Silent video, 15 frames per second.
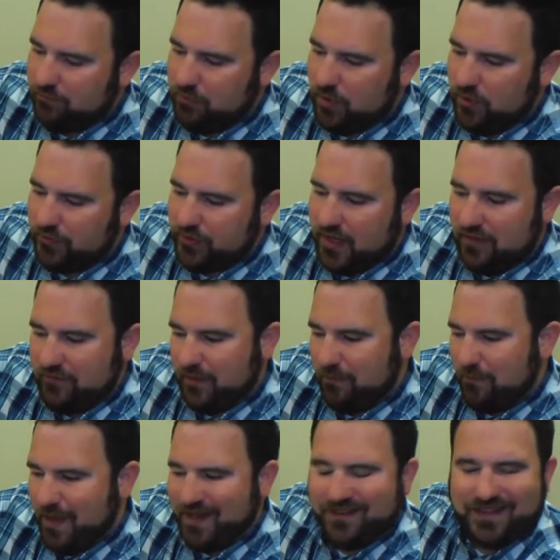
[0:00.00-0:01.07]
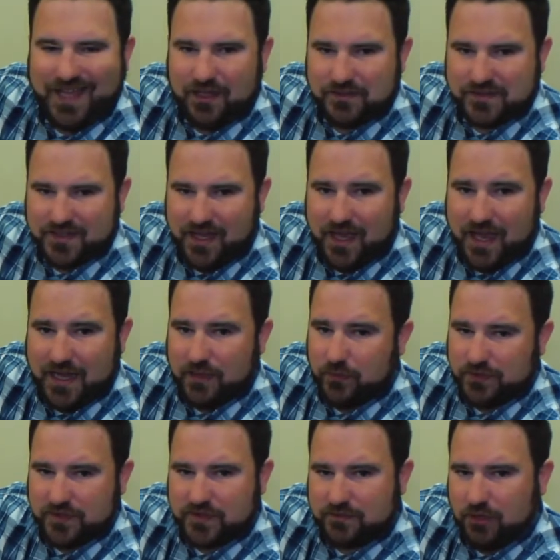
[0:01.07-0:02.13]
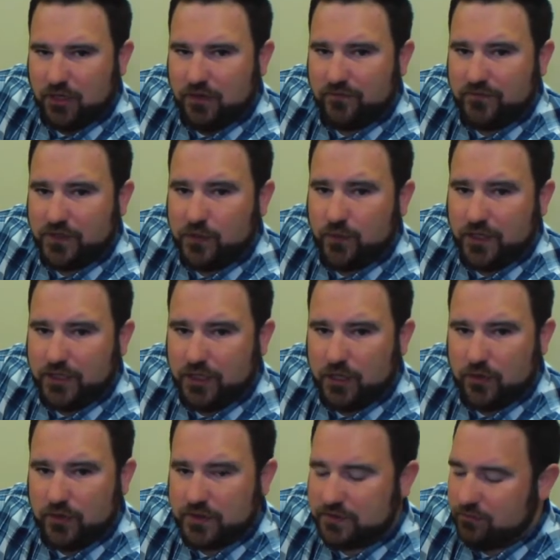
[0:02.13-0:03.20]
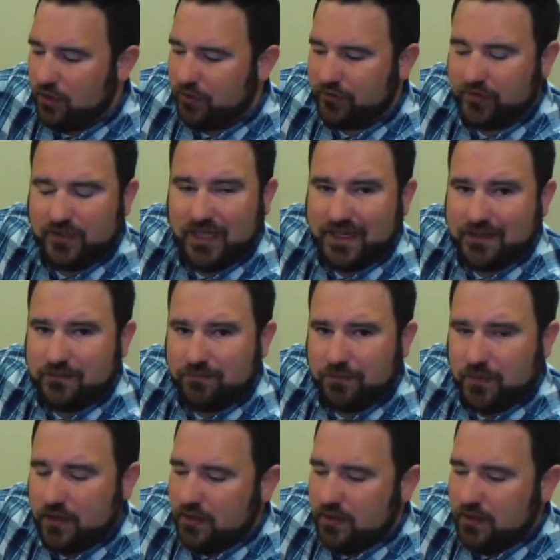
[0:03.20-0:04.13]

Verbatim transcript: have bowls that have a metal outside with a small view window or a small slit.